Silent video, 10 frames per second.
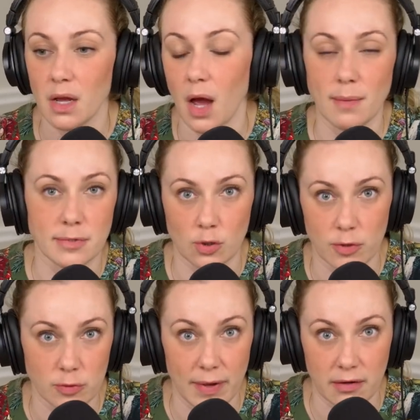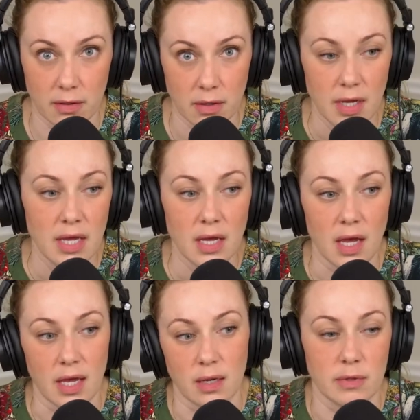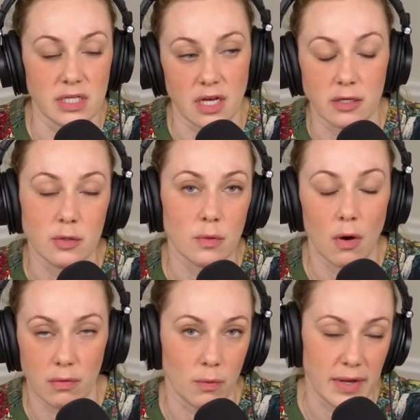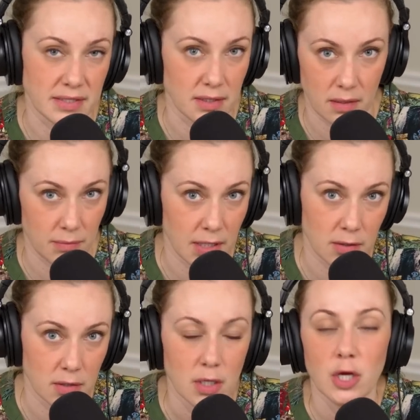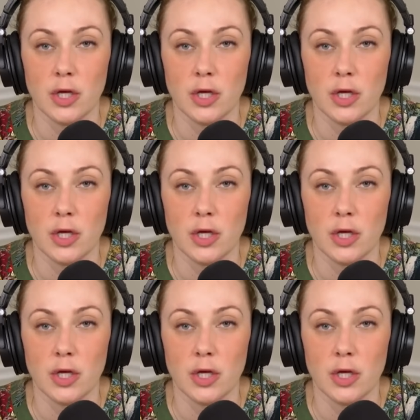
I'm so much better, and I'm going to tell you all the ways that I'm better.